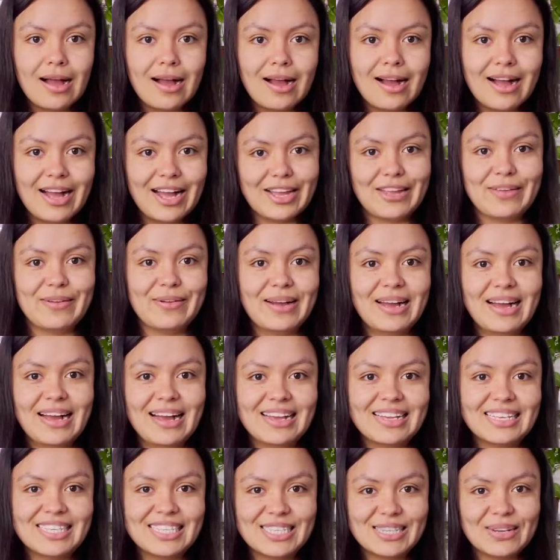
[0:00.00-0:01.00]
Hi you
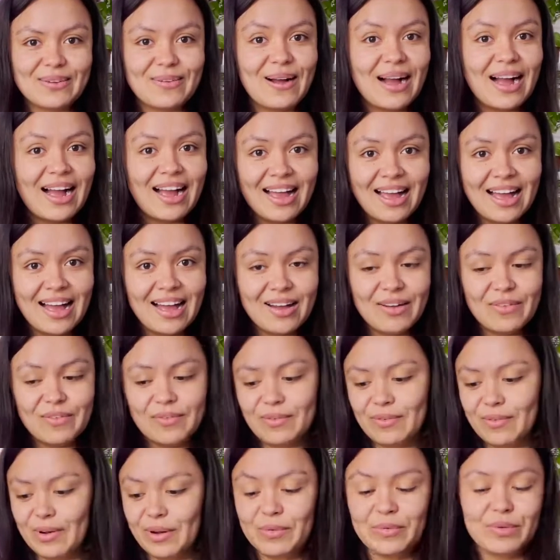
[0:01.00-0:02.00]
guys, so I
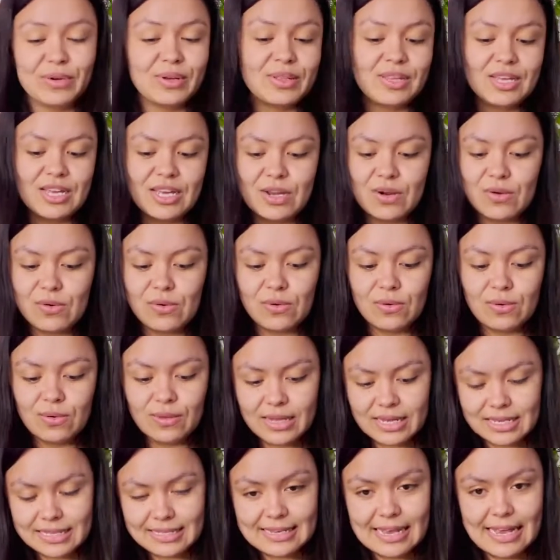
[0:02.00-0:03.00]
have a really cool
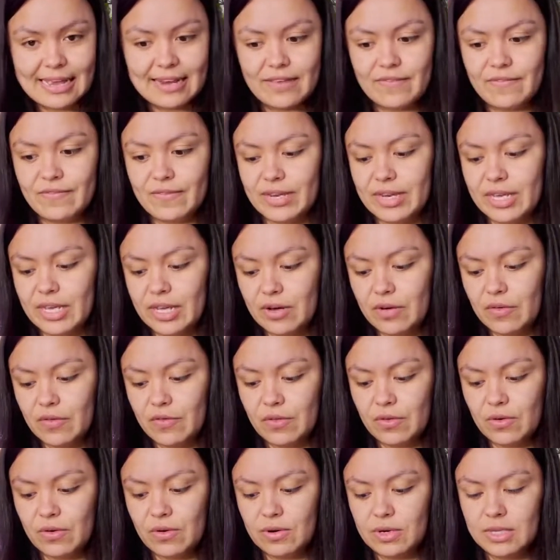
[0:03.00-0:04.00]
exciting video
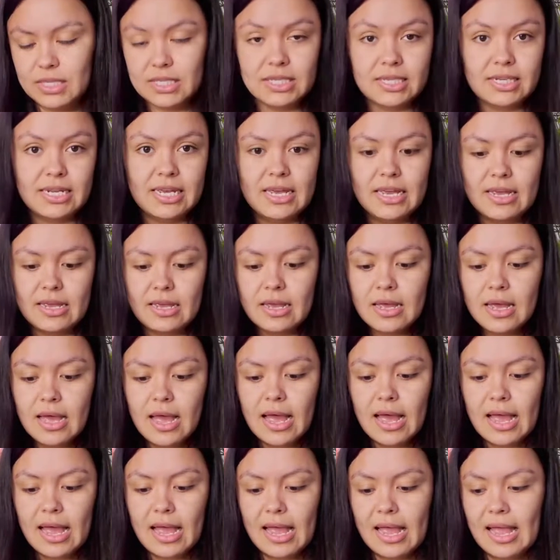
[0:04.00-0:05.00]
for today,
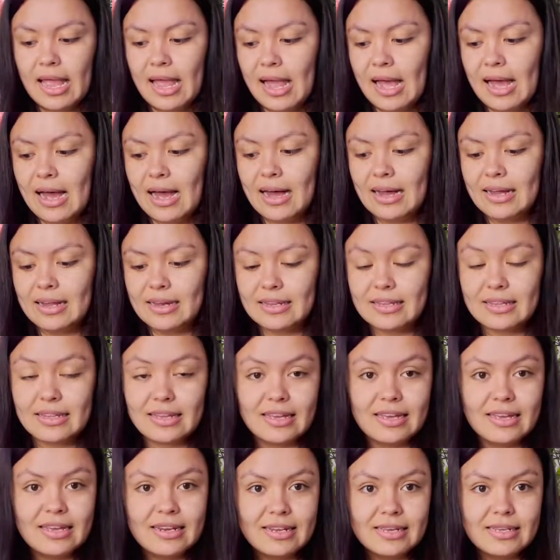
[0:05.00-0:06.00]
and
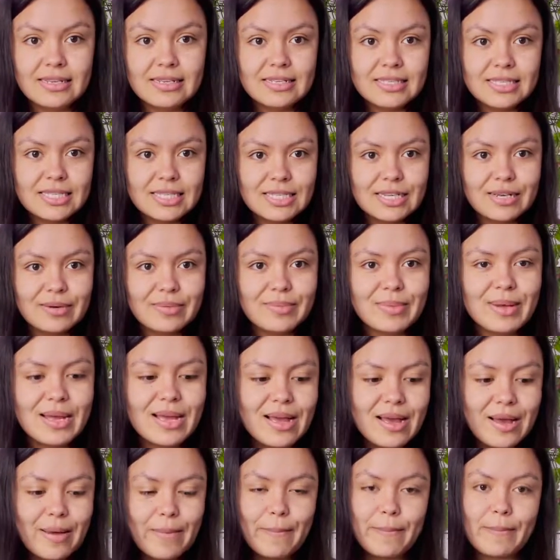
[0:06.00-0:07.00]
it is some
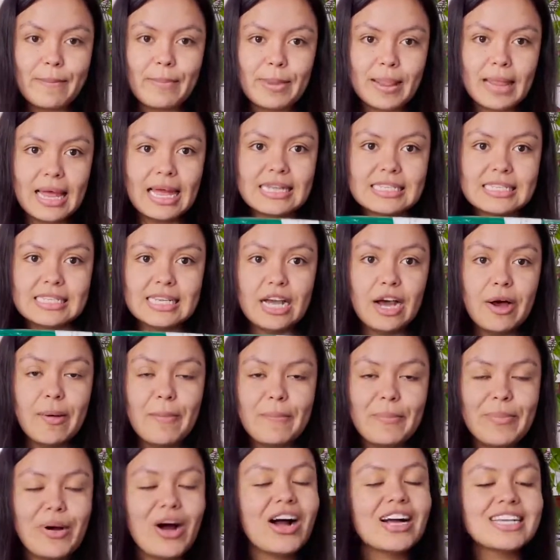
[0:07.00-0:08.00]
plant
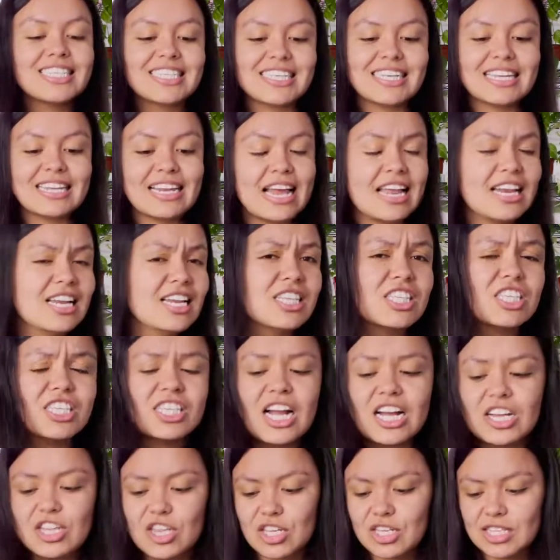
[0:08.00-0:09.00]
unboxing. And it's
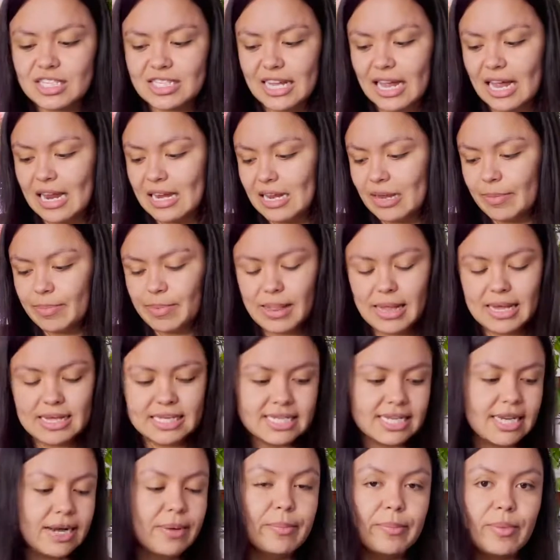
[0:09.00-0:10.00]
not just any plant
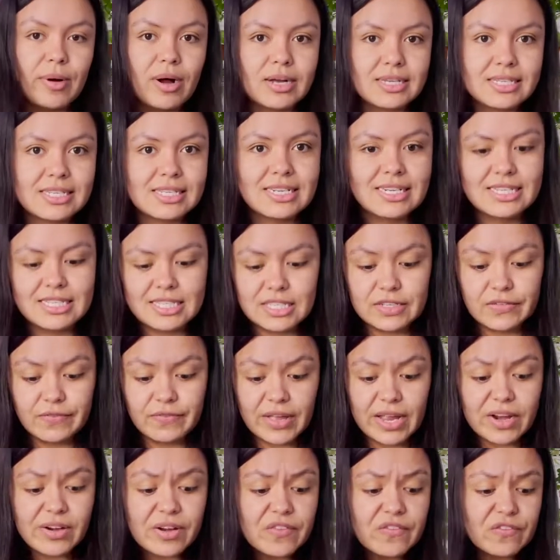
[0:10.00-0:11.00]
unboxing, it's the
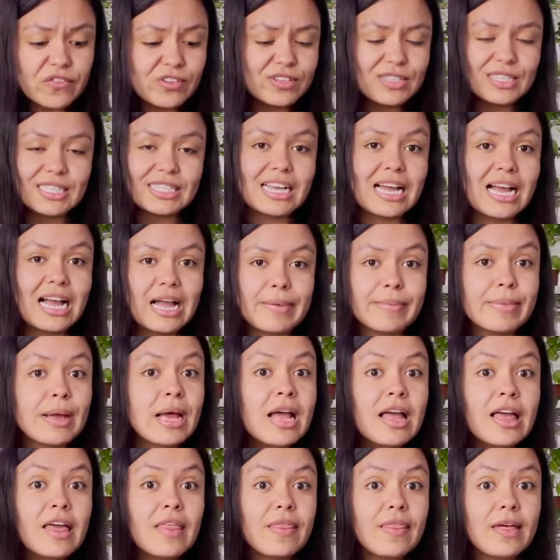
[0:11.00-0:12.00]
very first time
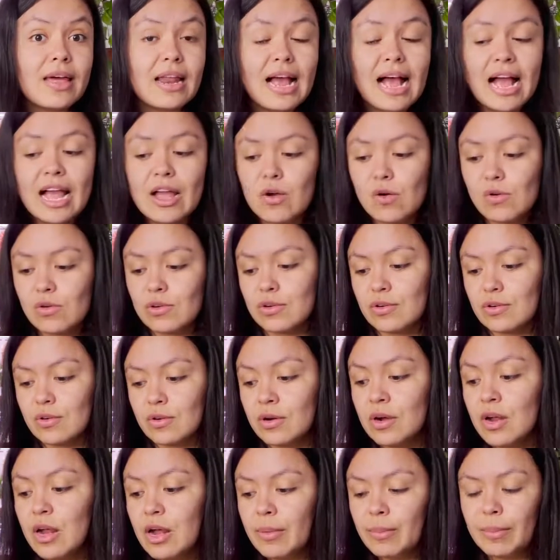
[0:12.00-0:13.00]
that I
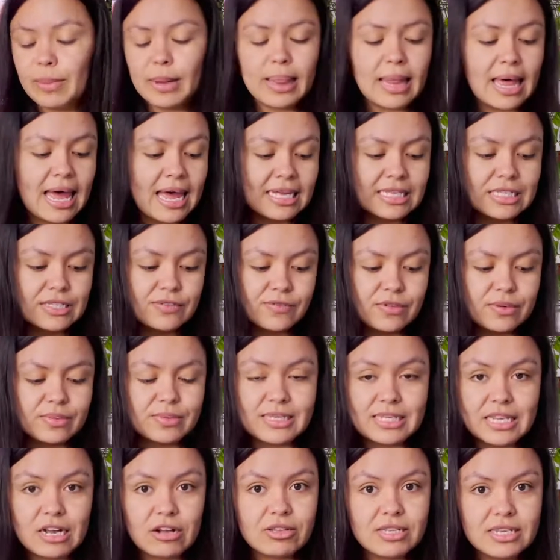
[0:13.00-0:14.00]
order plants from
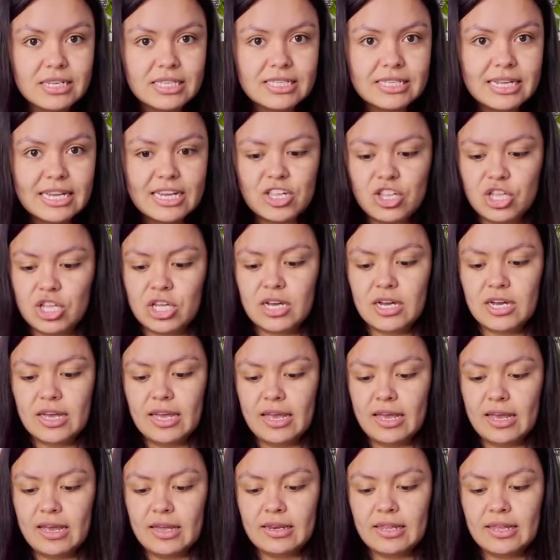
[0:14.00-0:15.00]
Southeast Asia
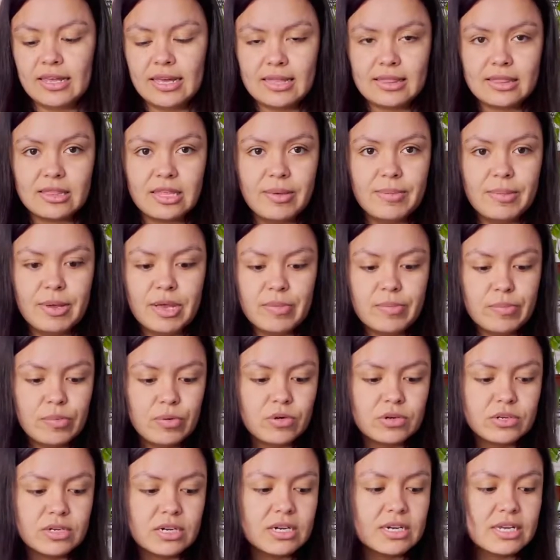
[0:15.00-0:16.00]
and get them
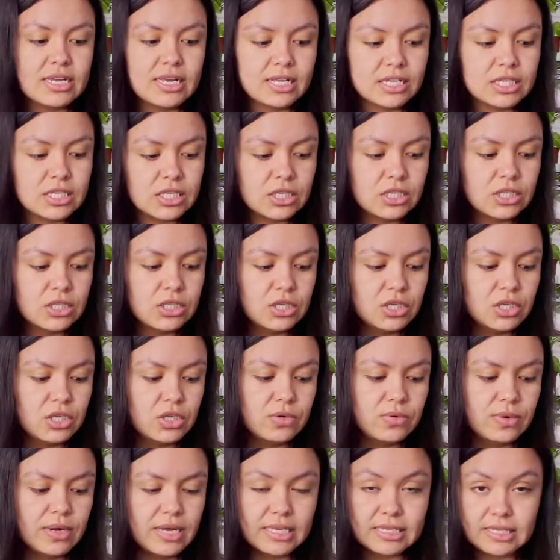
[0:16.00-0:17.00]
imported into the
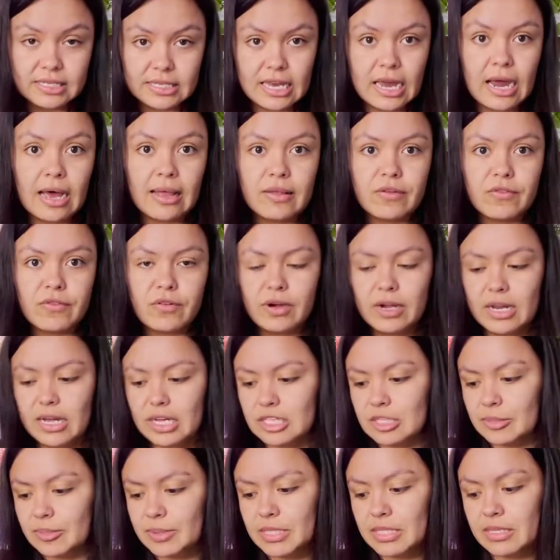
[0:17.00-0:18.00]
US, California
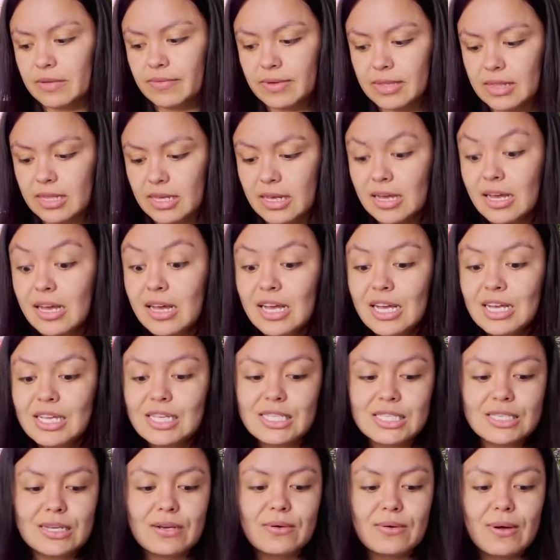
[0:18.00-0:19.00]
specifically.
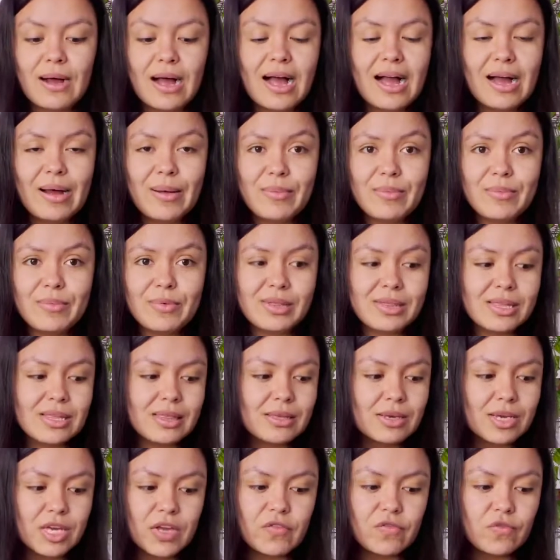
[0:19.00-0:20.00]
So I'm really
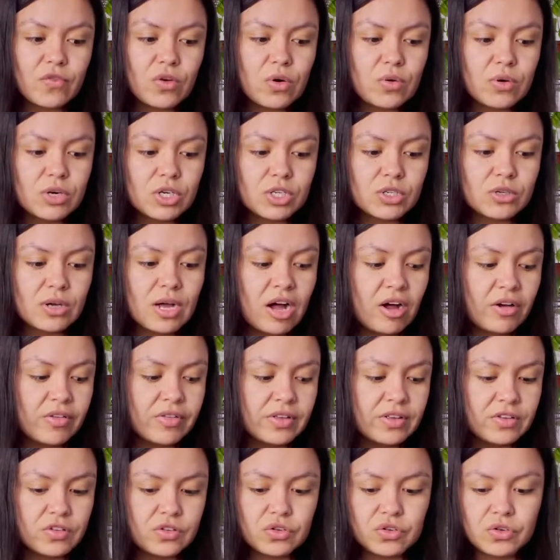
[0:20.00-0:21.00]
looking forward to how
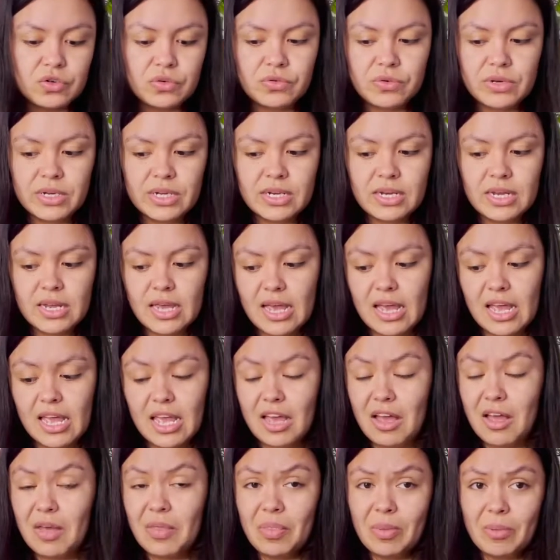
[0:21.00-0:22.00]
these are doing
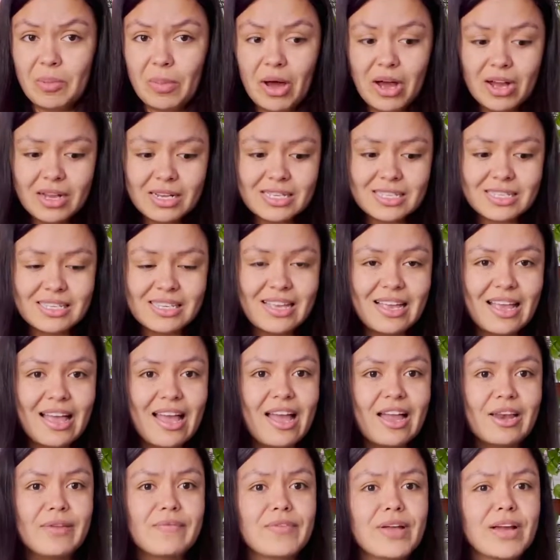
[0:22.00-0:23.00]
in the box,
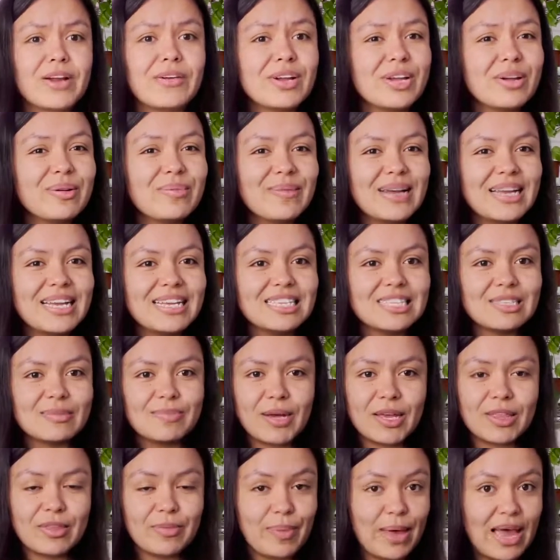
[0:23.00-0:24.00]
and very amazed
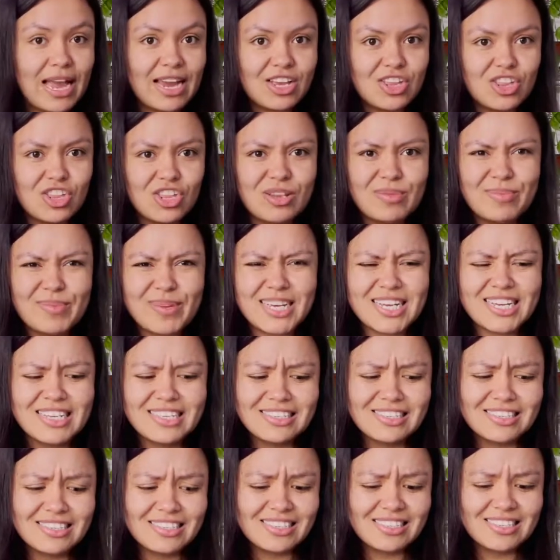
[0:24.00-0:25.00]
by the packaging
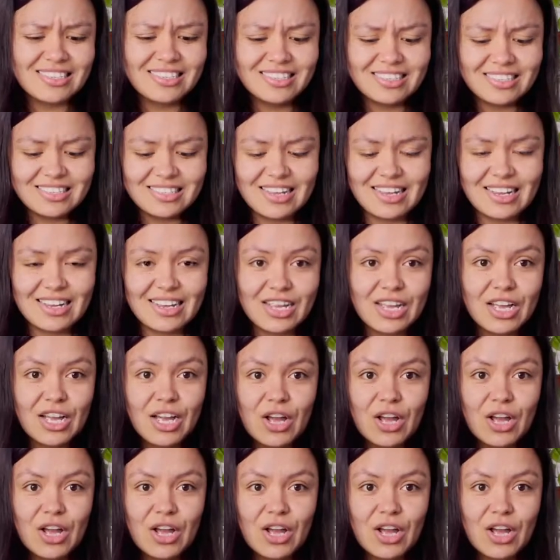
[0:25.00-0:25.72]
because this is like